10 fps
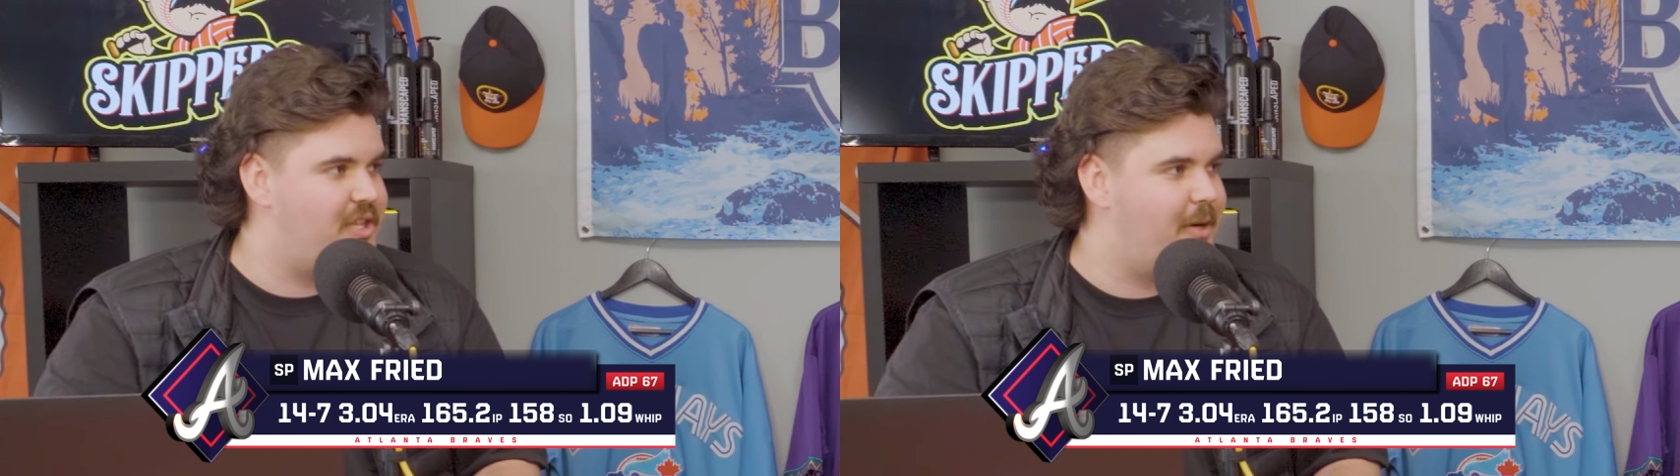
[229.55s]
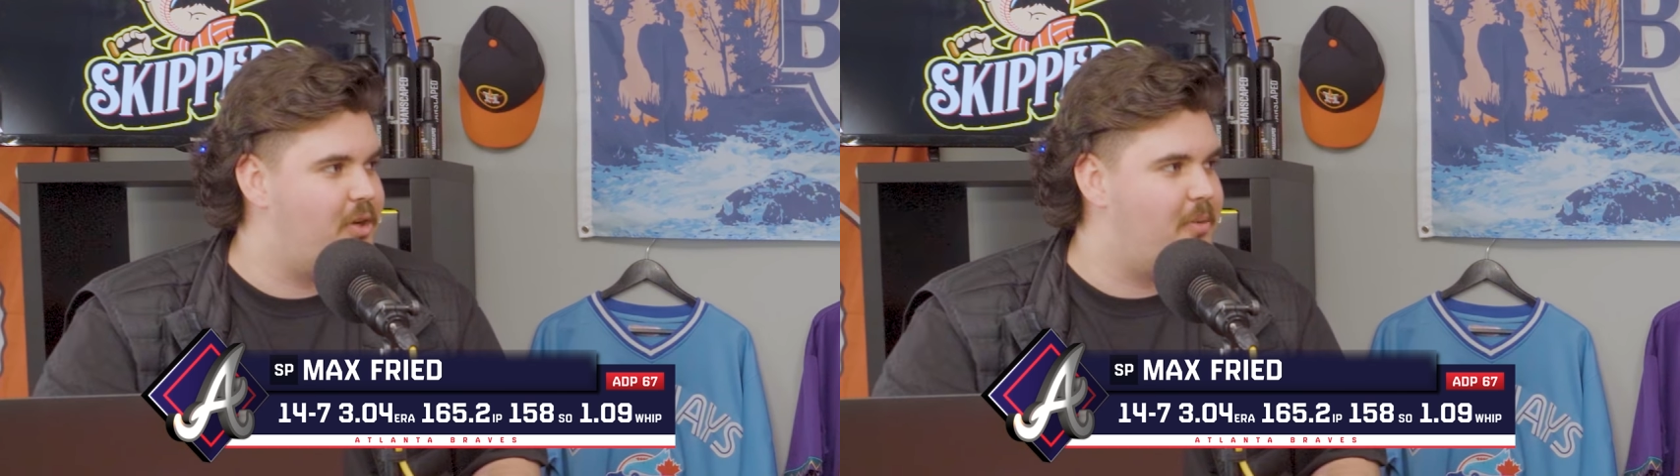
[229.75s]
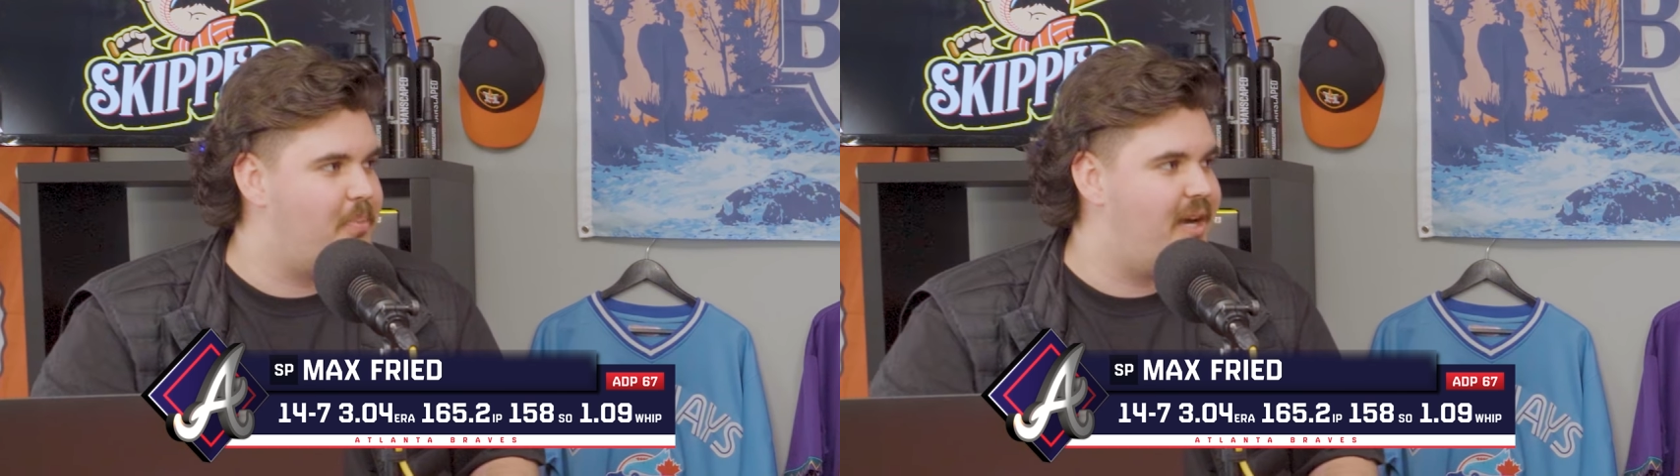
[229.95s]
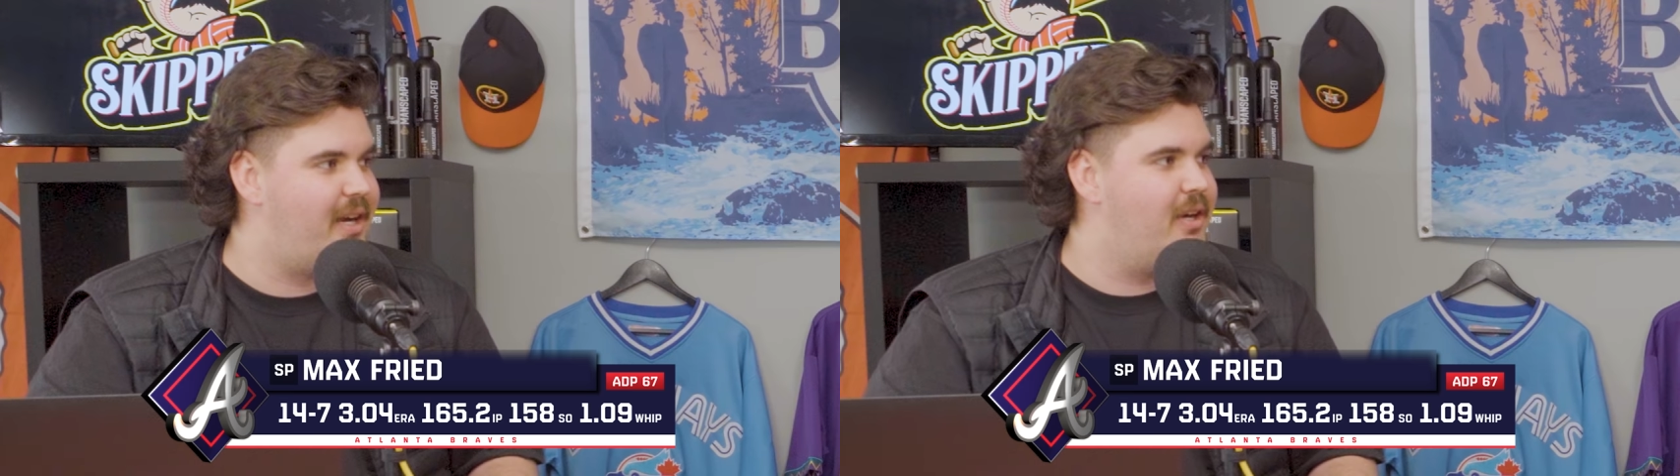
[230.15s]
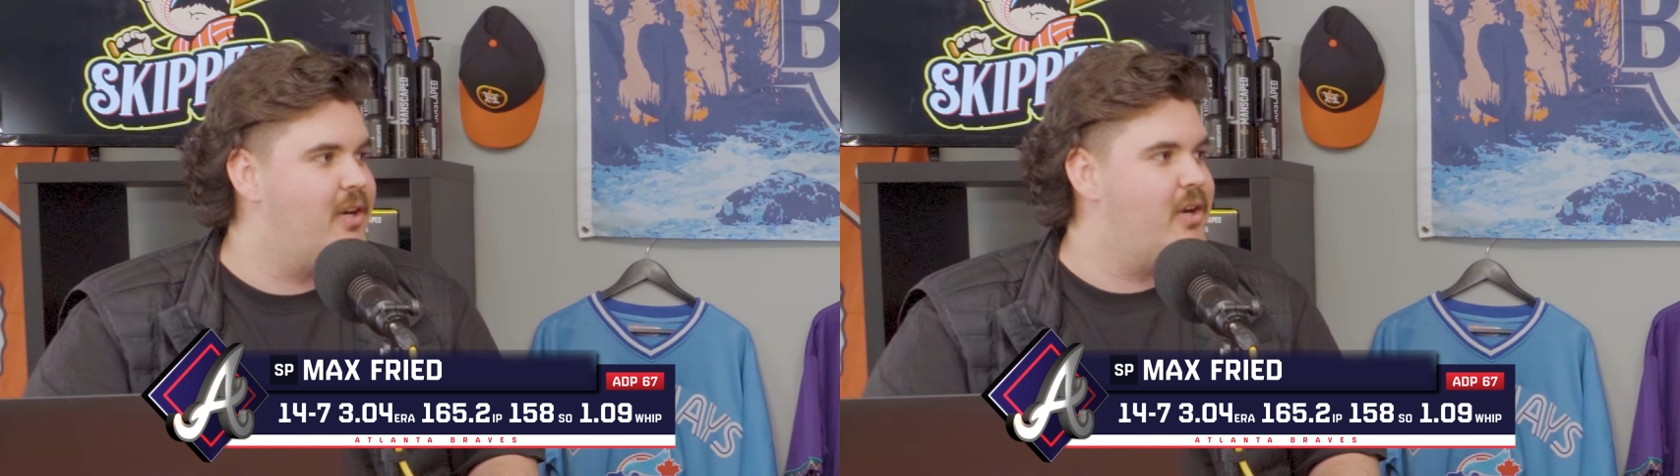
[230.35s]
that I'm going to
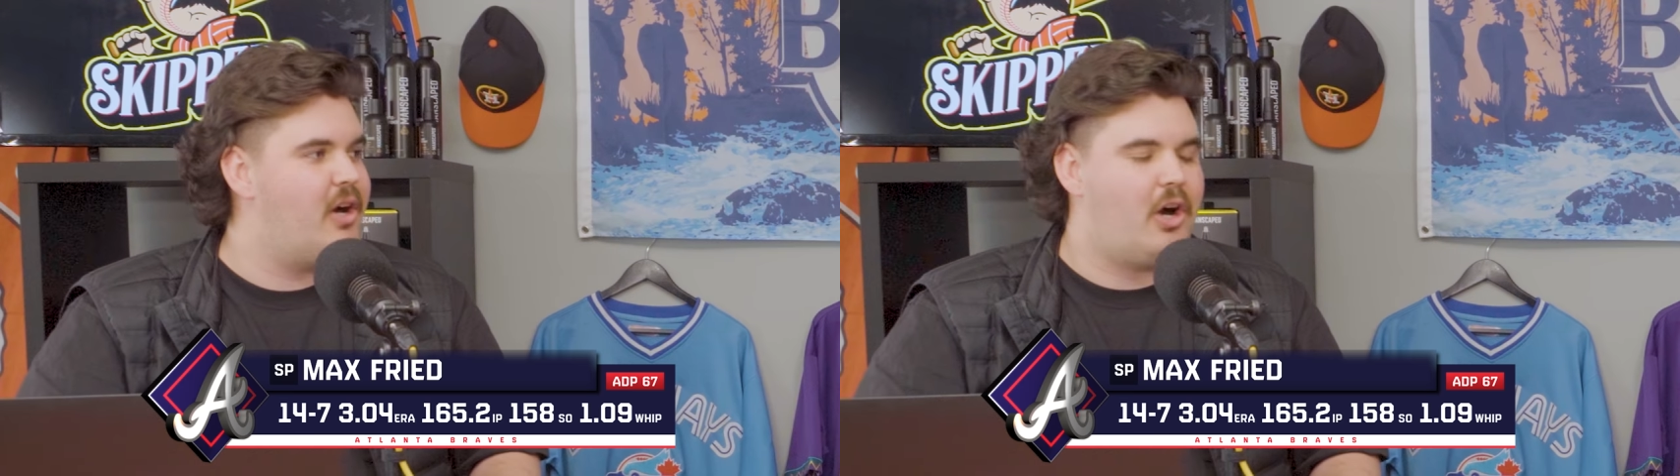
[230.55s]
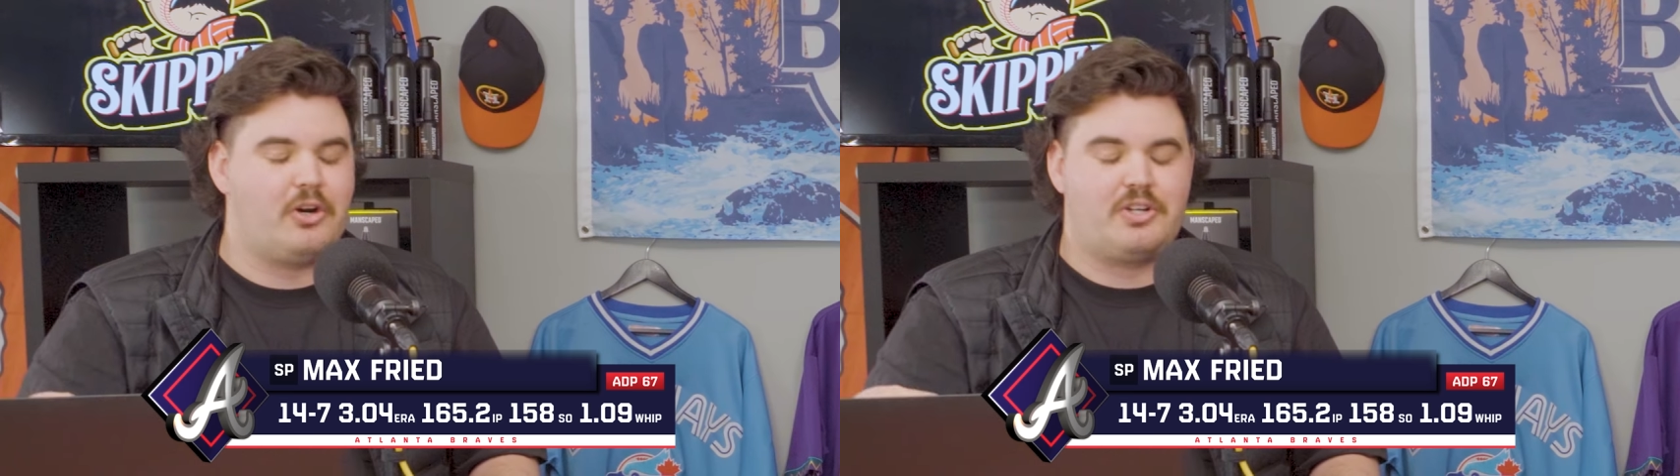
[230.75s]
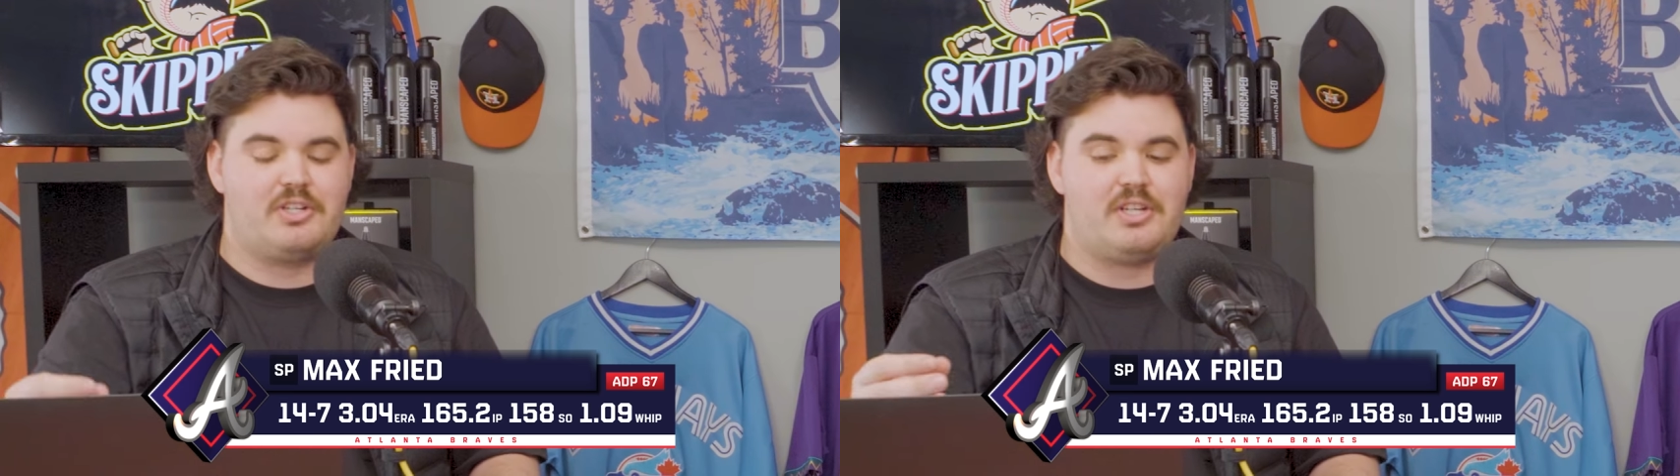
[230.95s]
pick are,